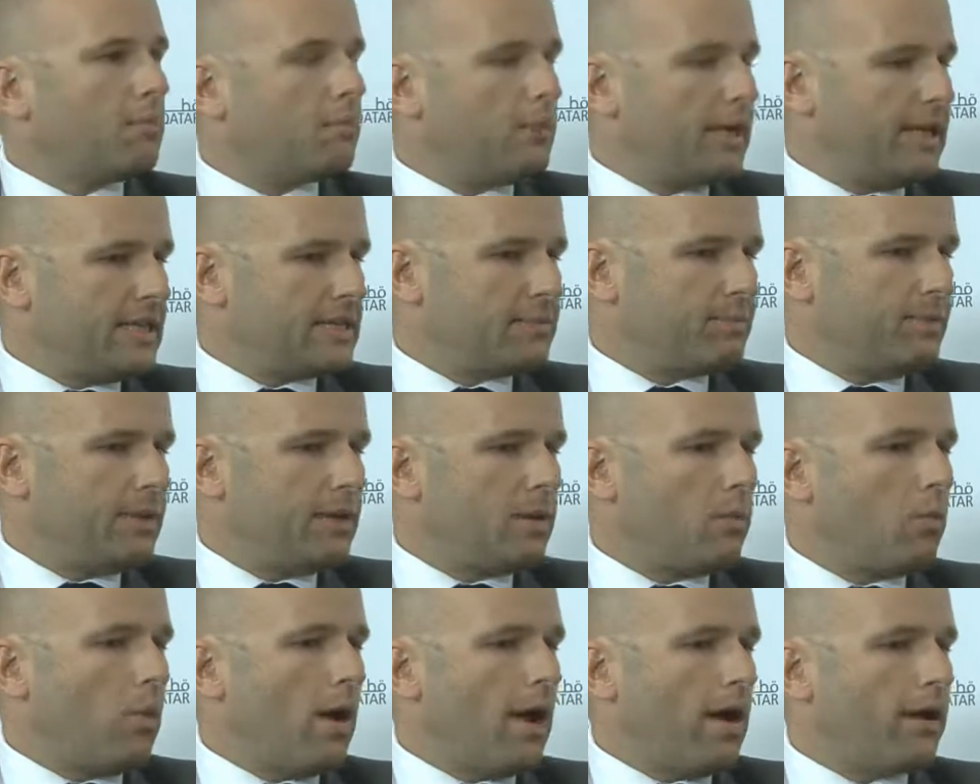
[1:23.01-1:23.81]
Please
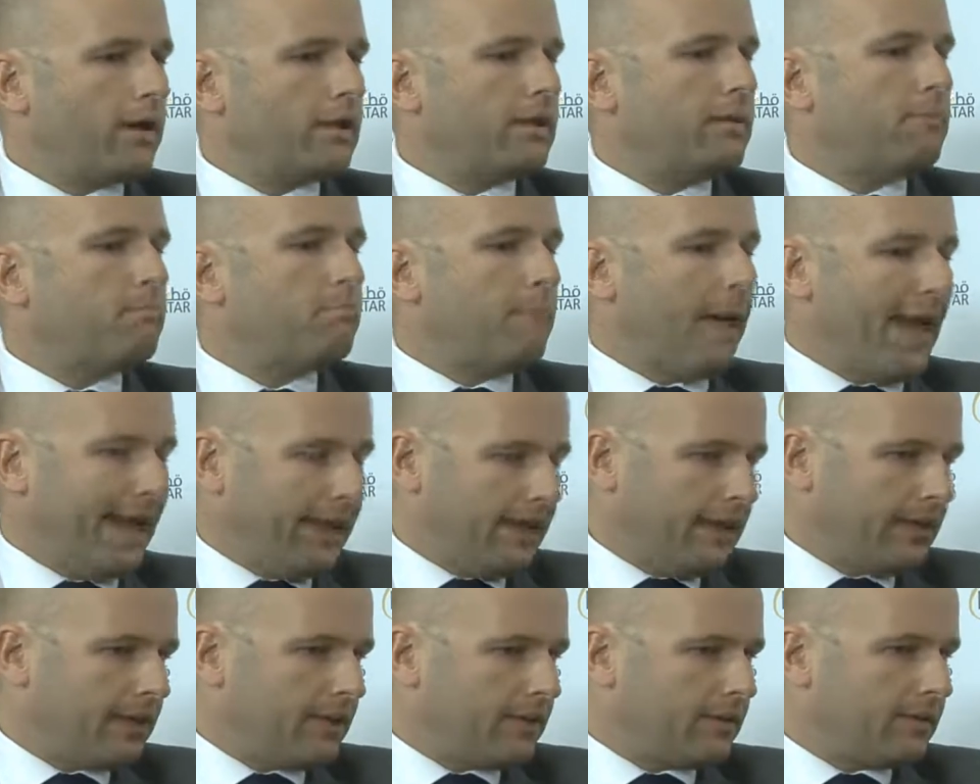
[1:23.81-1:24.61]
be aware,
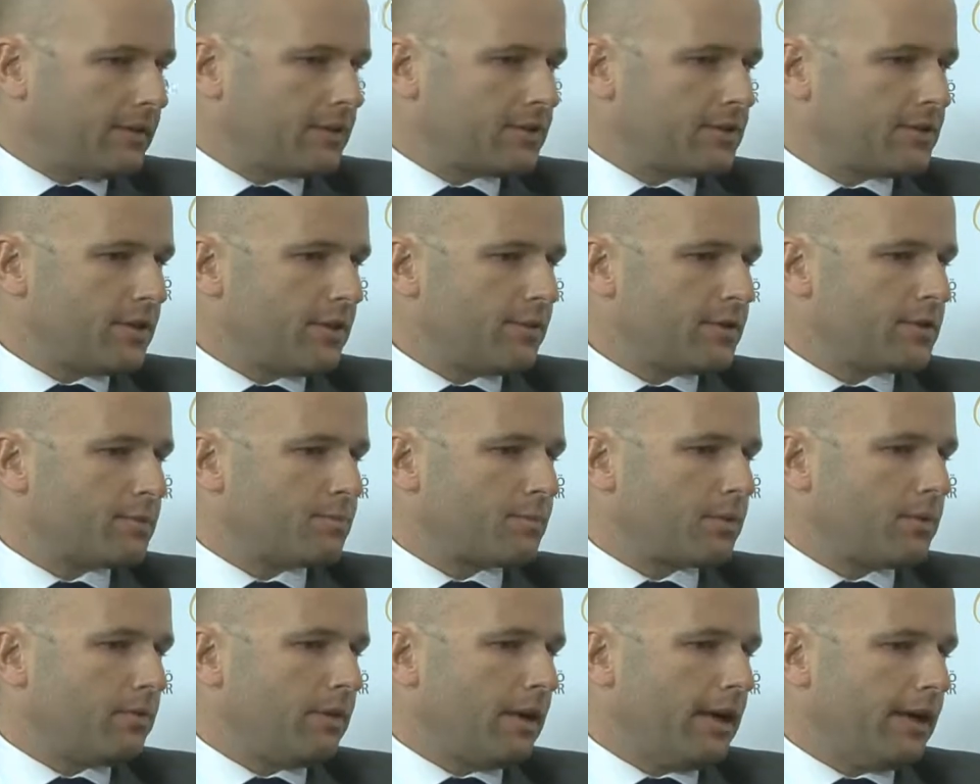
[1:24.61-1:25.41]
depending on your service
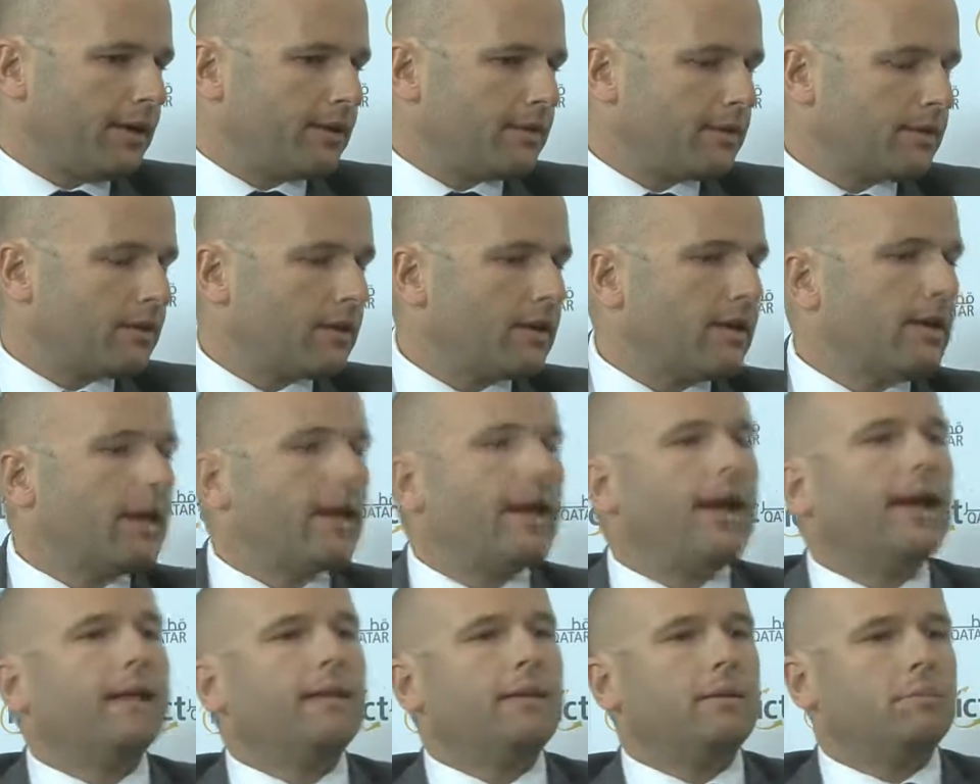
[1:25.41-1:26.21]
provider
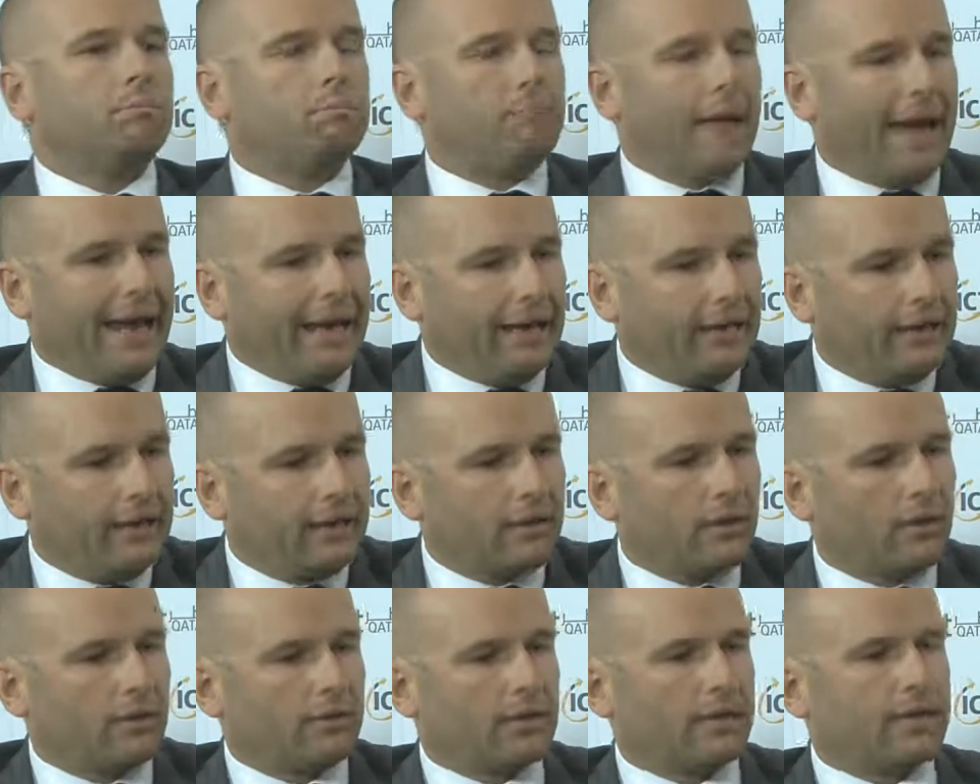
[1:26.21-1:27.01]
and
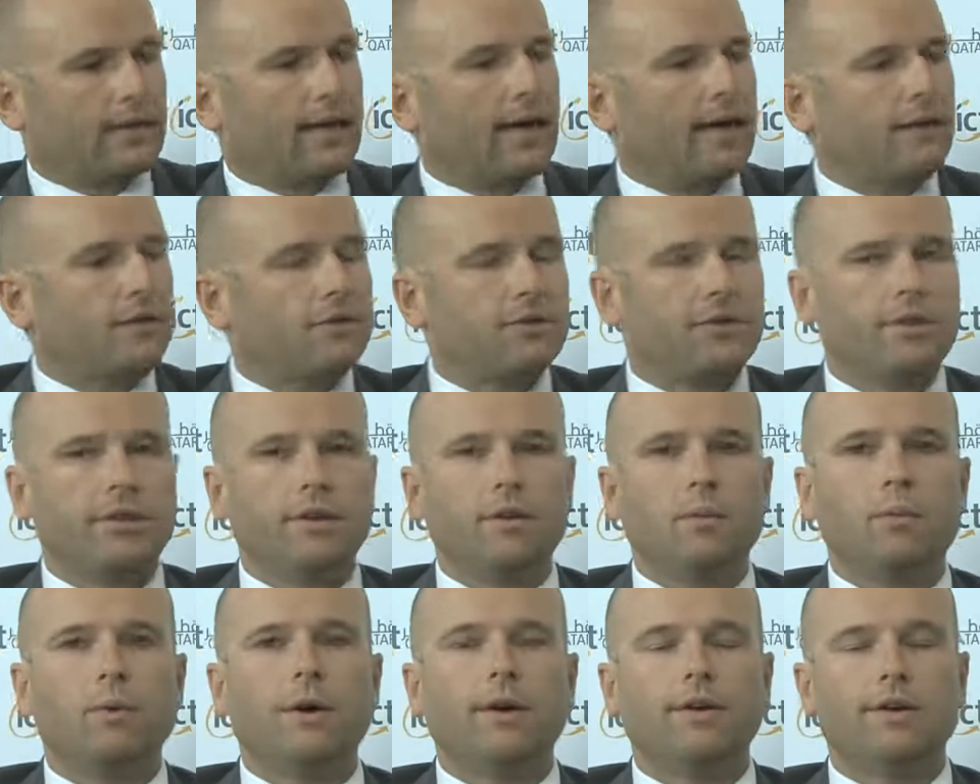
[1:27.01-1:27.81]
depending on the
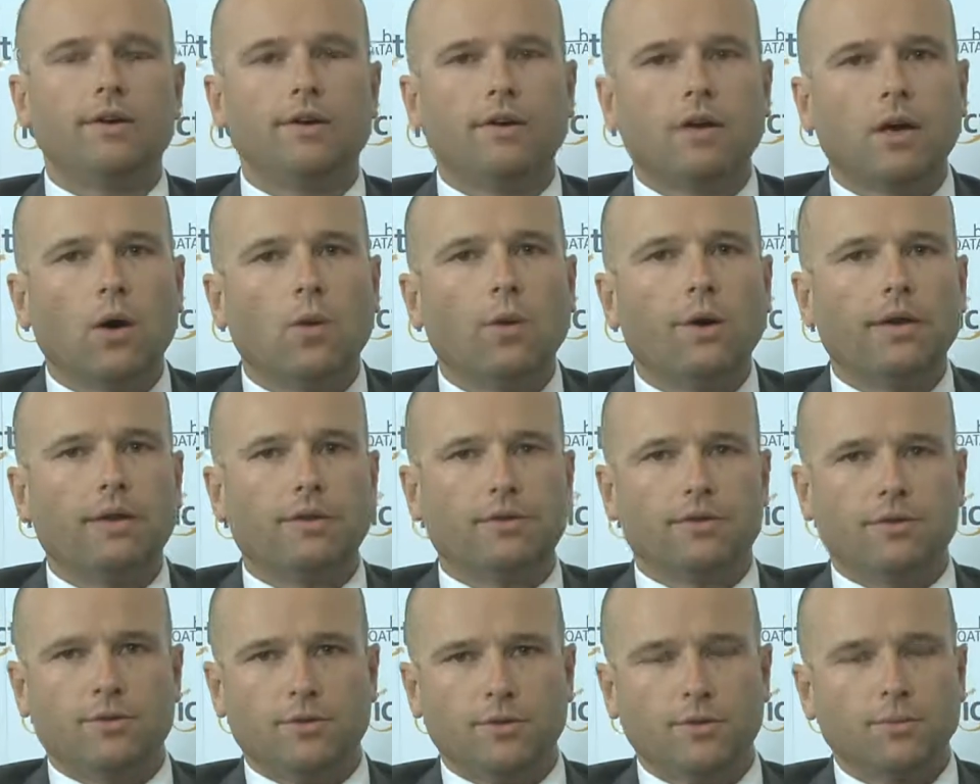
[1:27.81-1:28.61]
country where you're
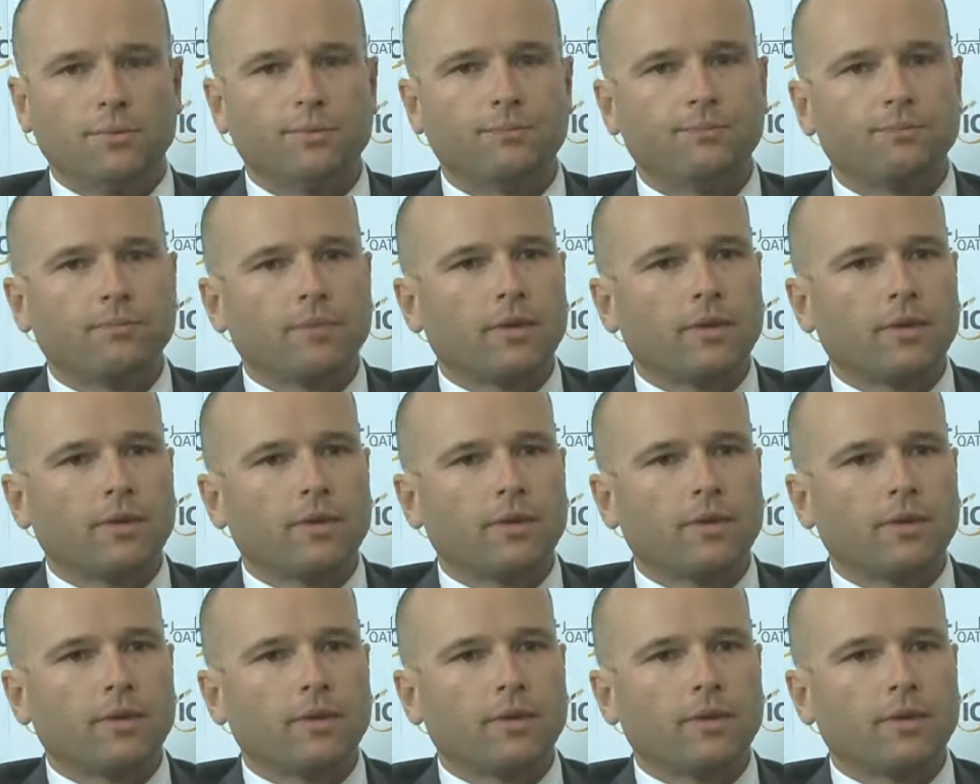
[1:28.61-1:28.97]
going to,